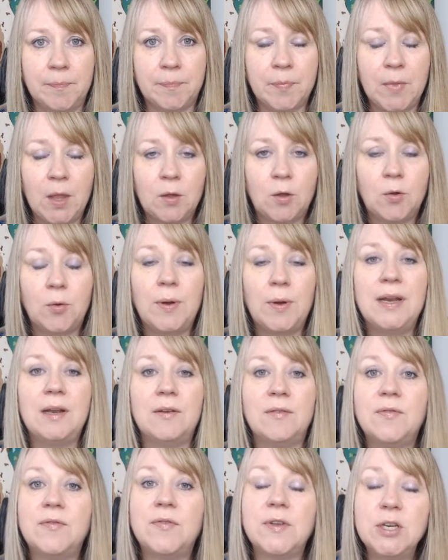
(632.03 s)
create a
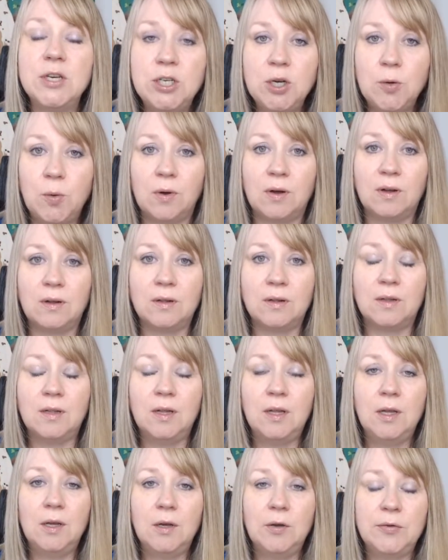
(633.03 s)
visual
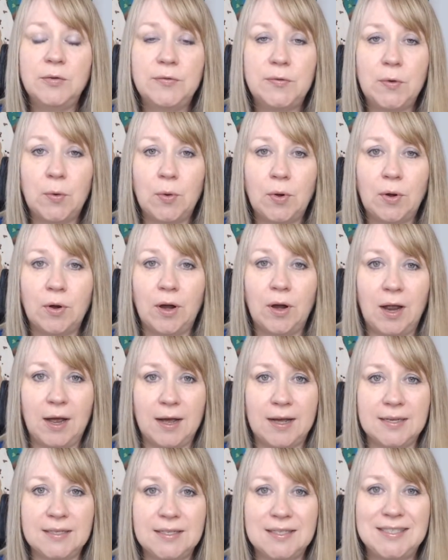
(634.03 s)
for
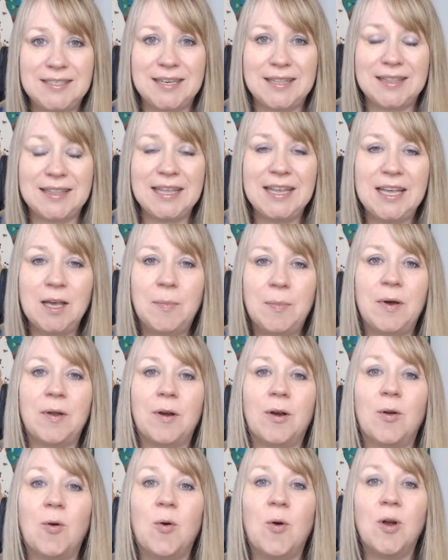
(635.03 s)
us to think about
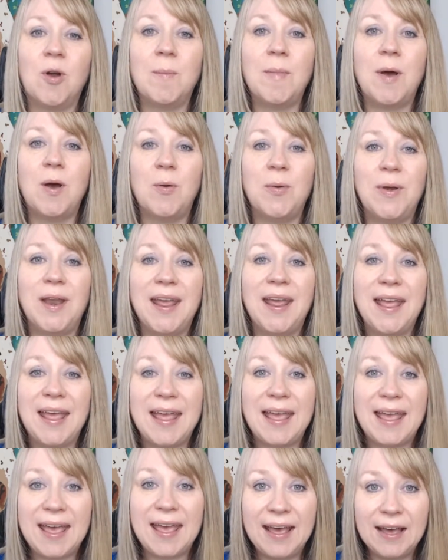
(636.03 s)
our hormone
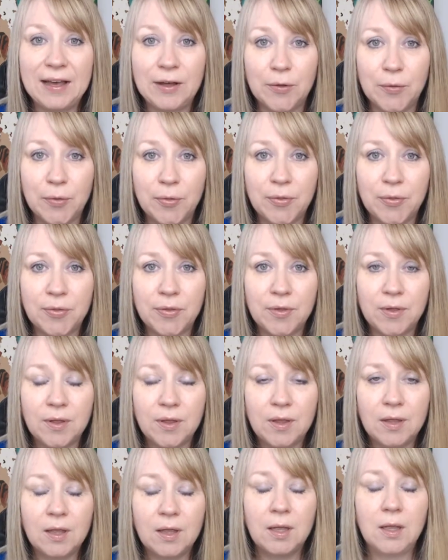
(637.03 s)
health.
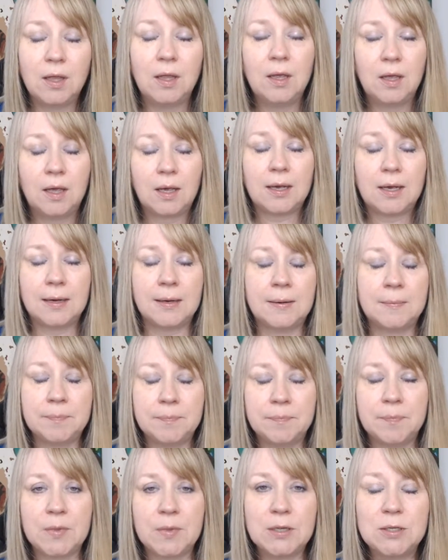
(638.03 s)

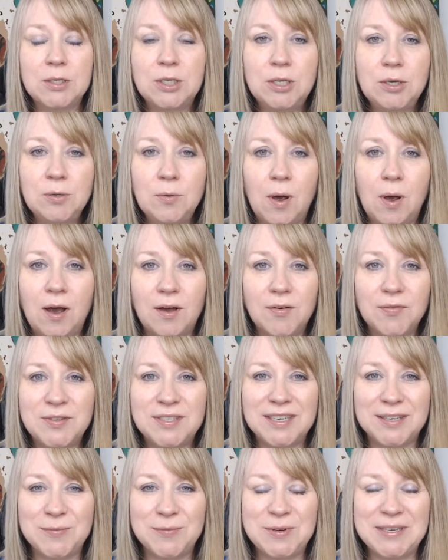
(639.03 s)
Too
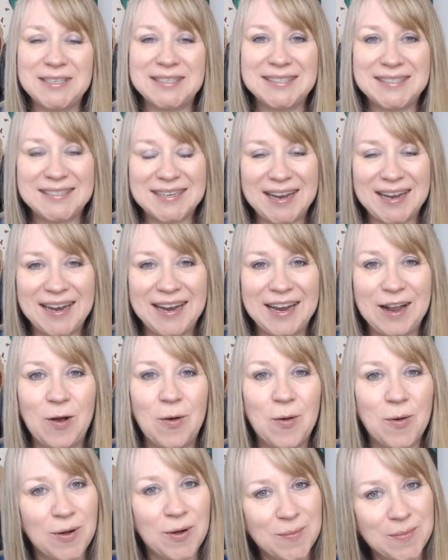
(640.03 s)
often we say
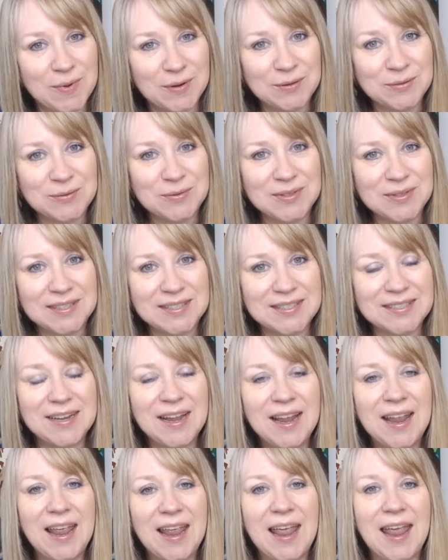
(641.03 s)
hormones,
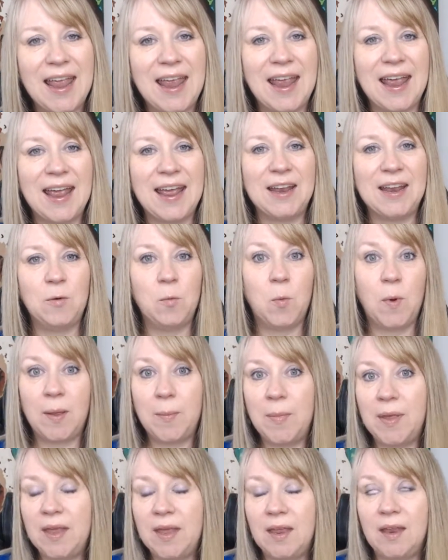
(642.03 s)
and
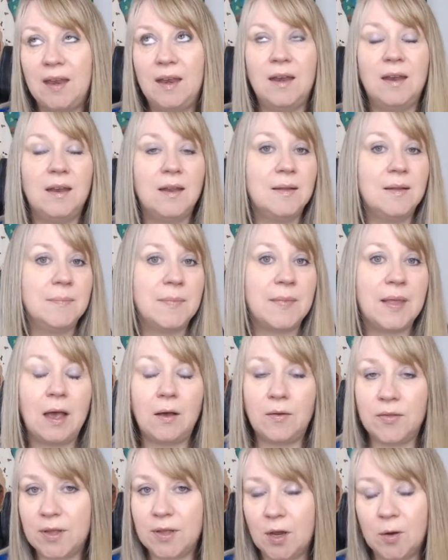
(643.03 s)
women,
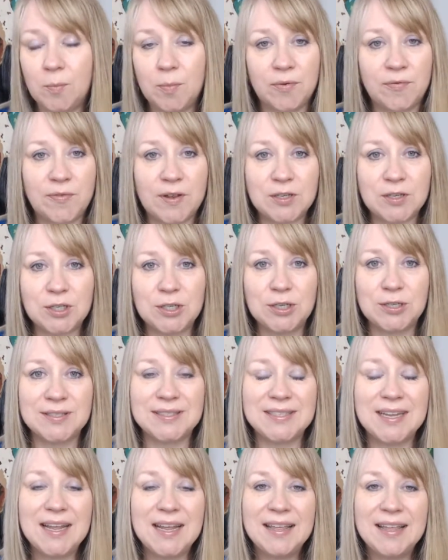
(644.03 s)
healthcare professionals,
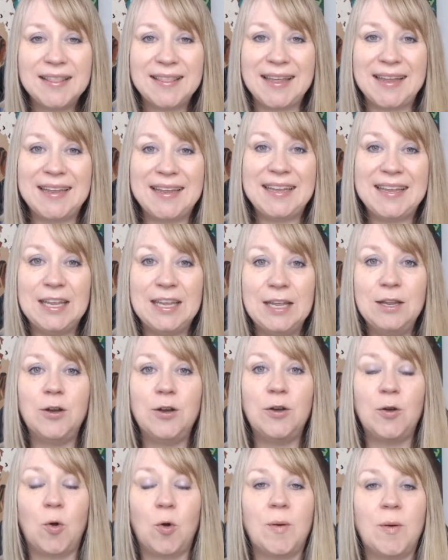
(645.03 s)
they hear
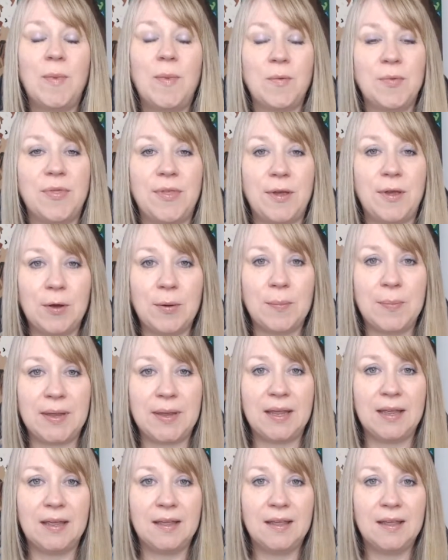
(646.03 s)
hormone therapy.